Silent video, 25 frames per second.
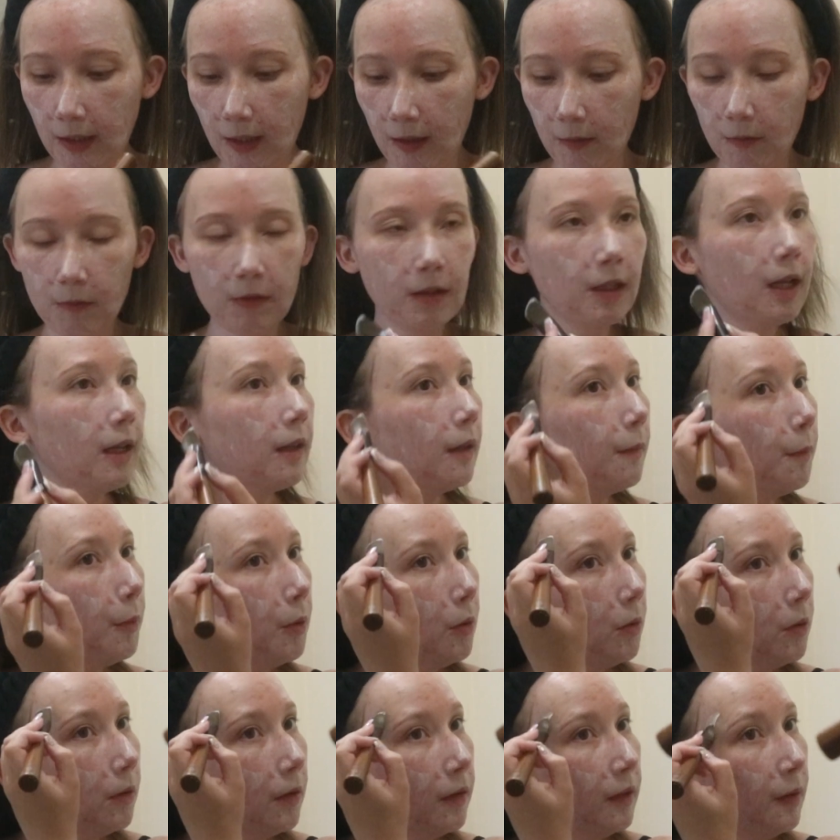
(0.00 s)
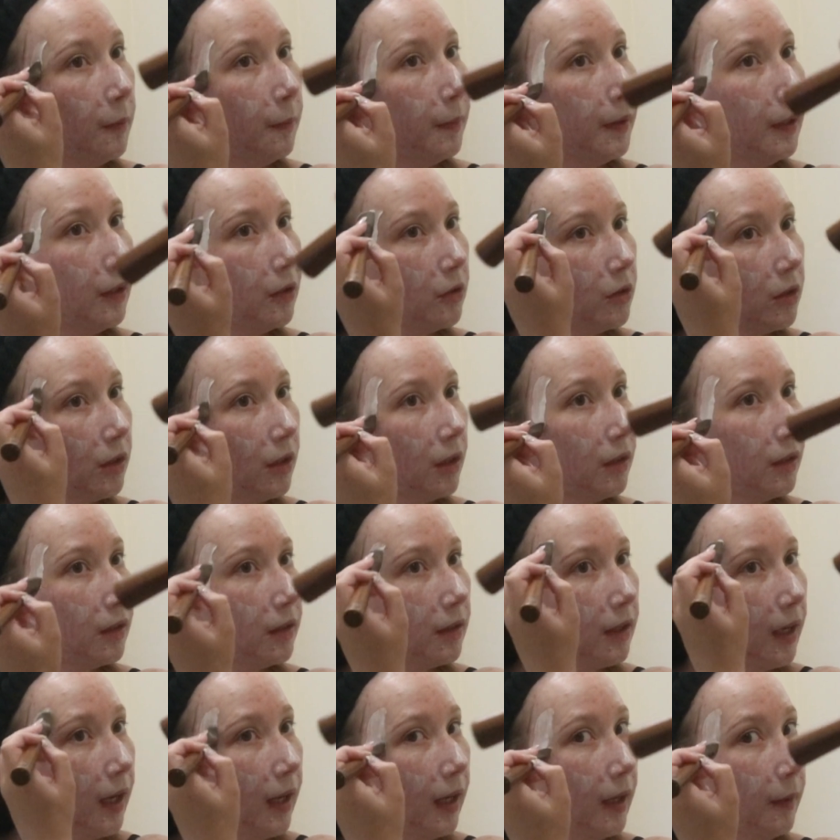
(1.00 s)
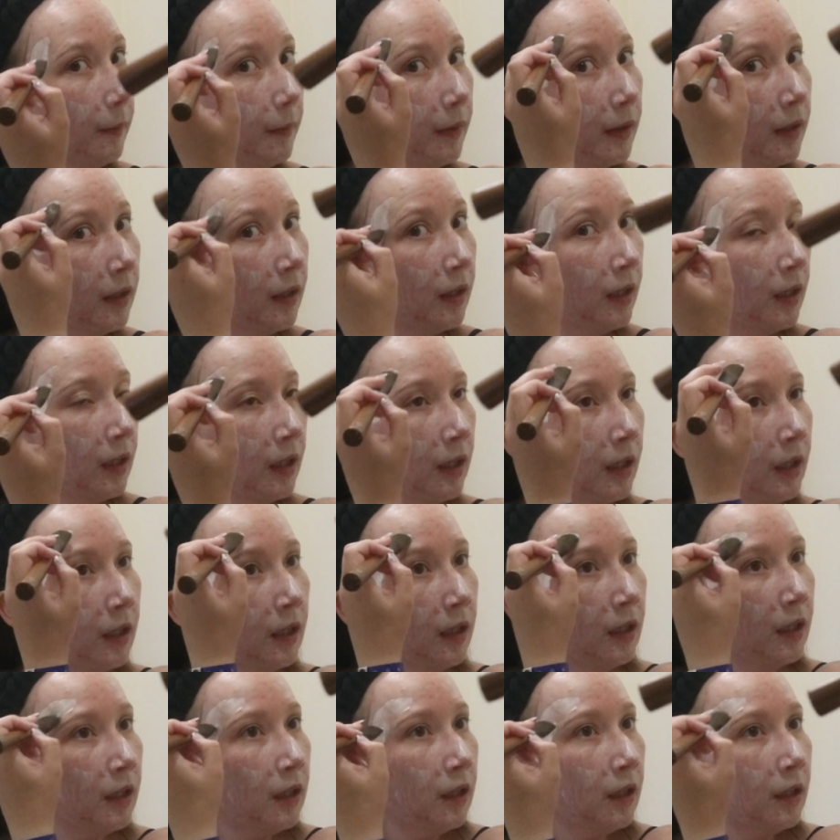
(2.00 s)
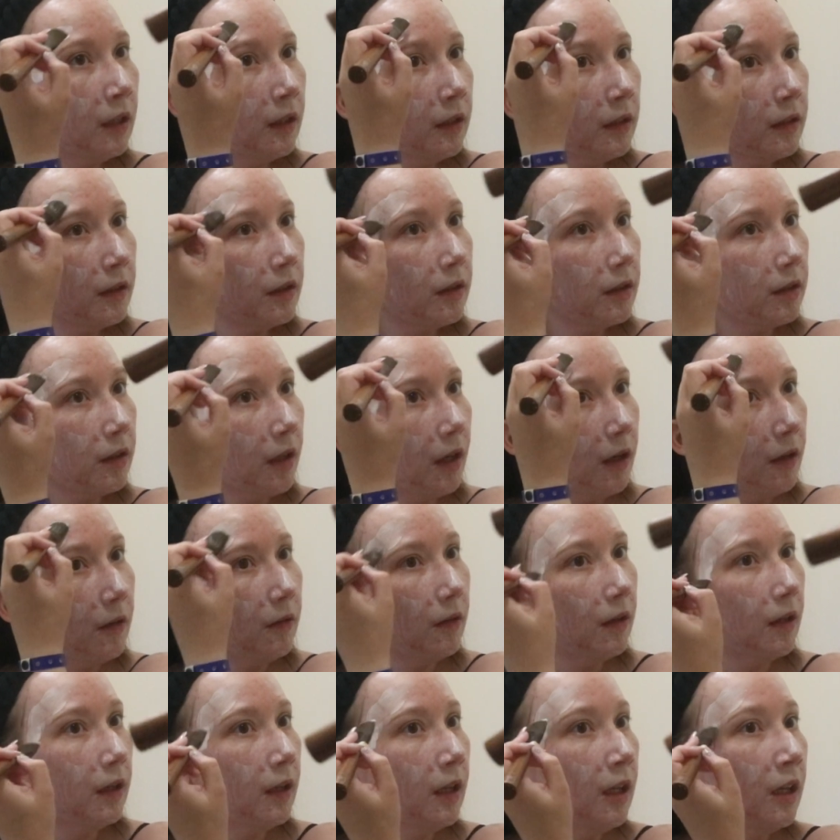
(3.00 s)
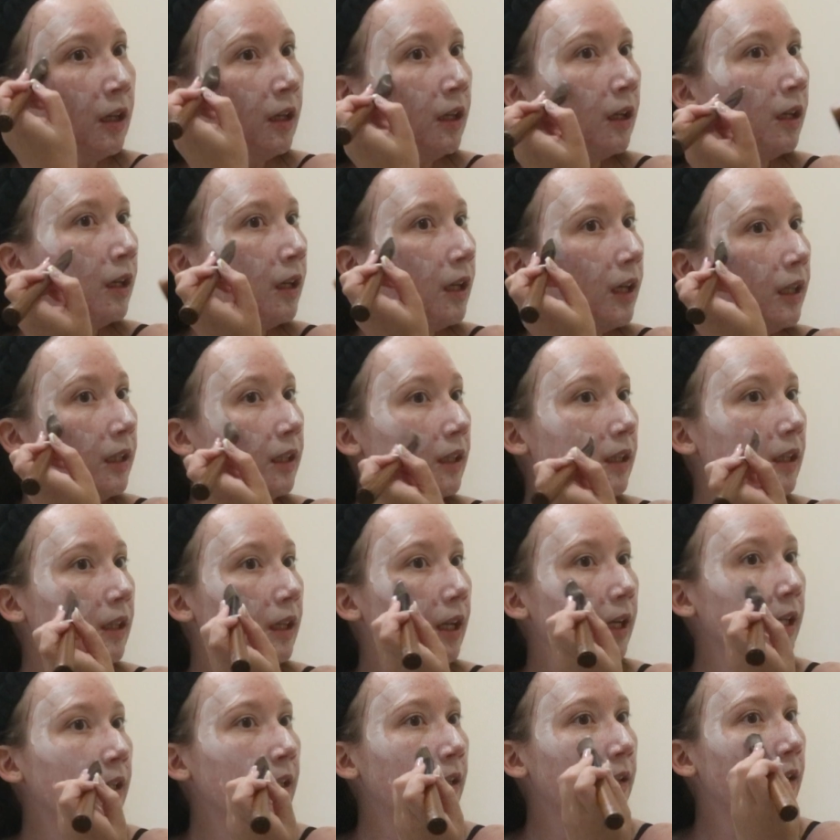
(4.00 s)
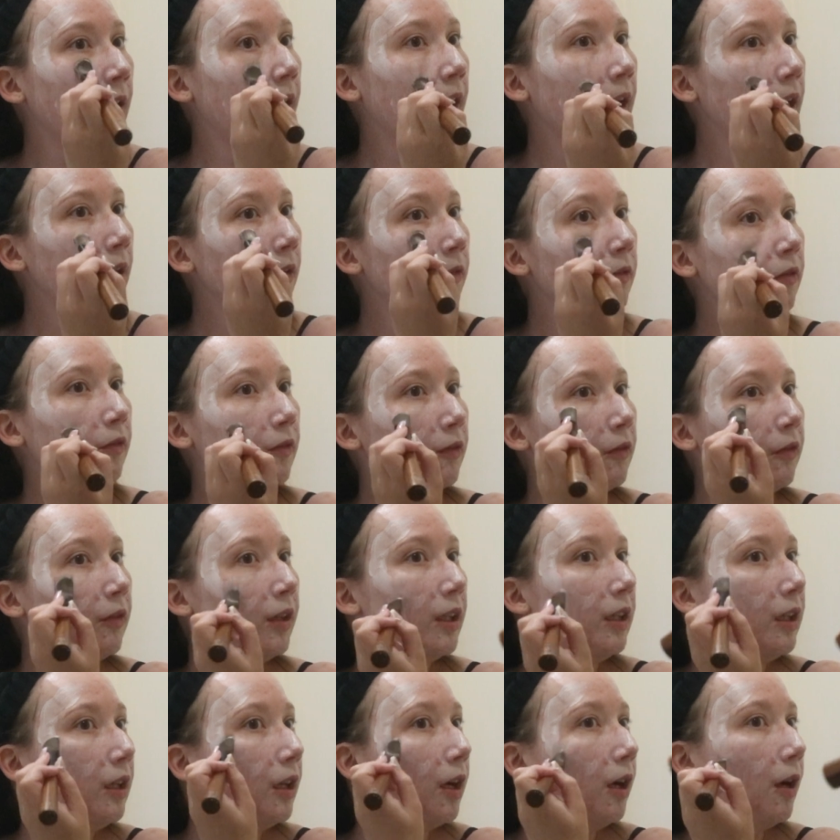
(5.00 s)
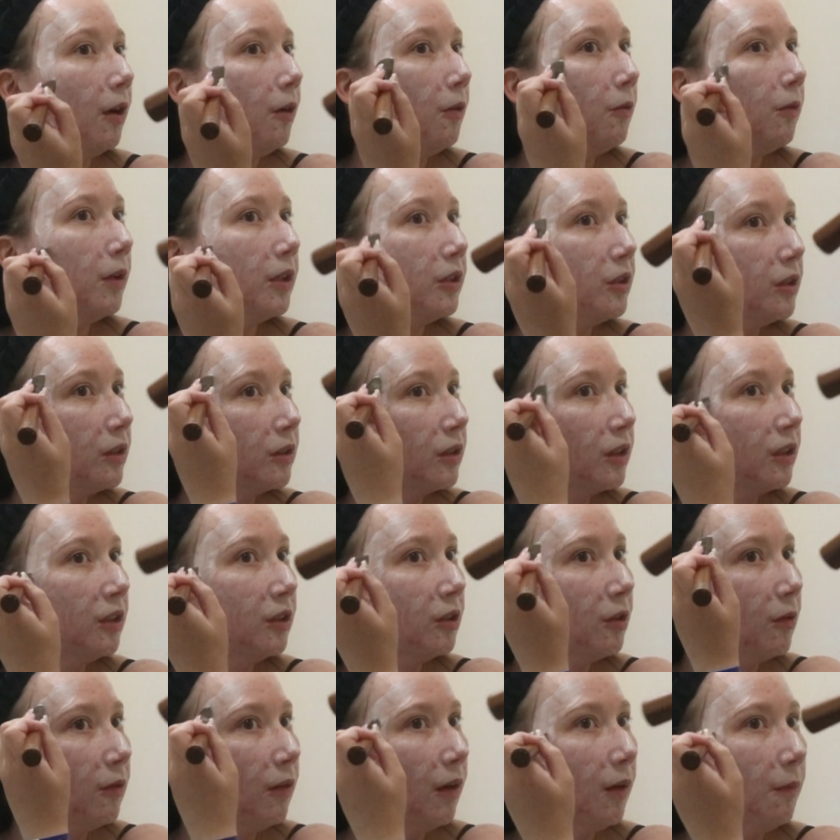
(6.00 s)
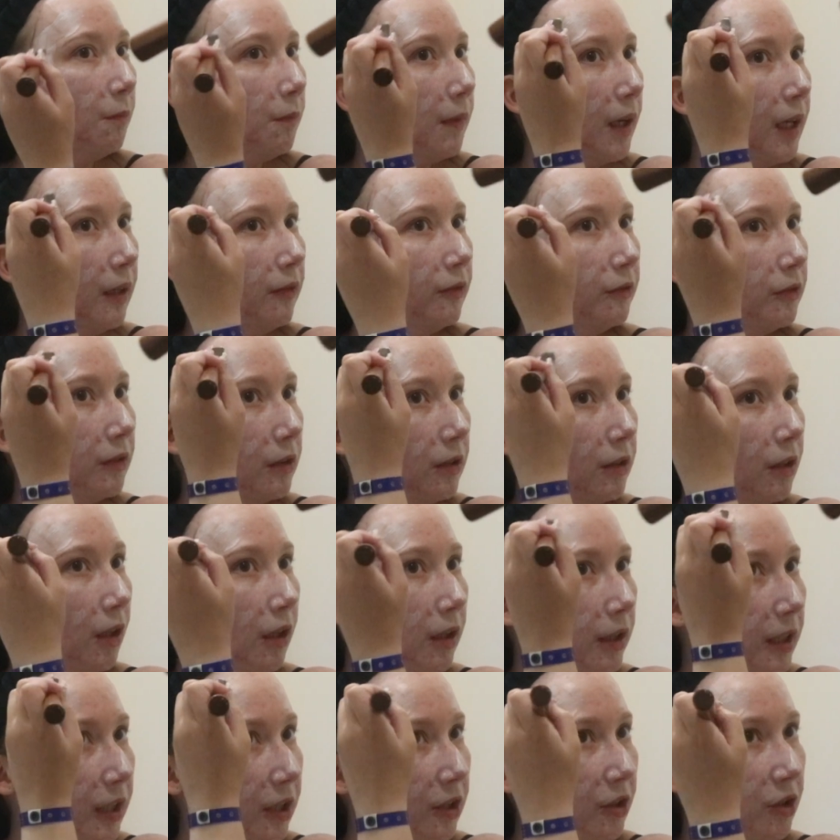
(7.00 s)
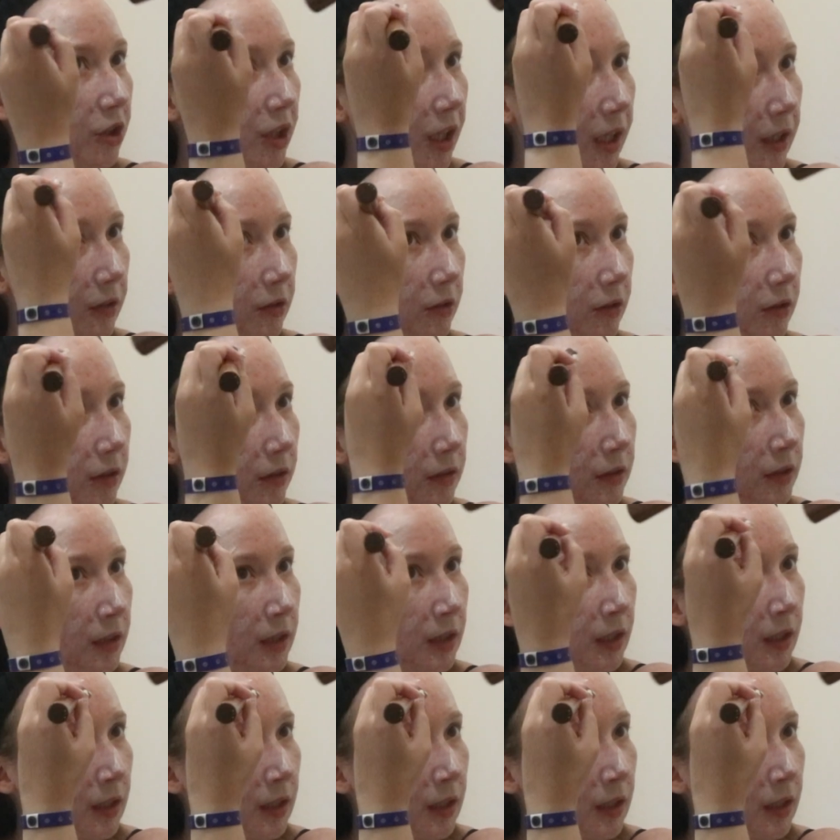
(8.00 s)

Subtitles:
I was at the pool and the beach all the time. So I did a day in a life video, which is going to go on my vlogging channel.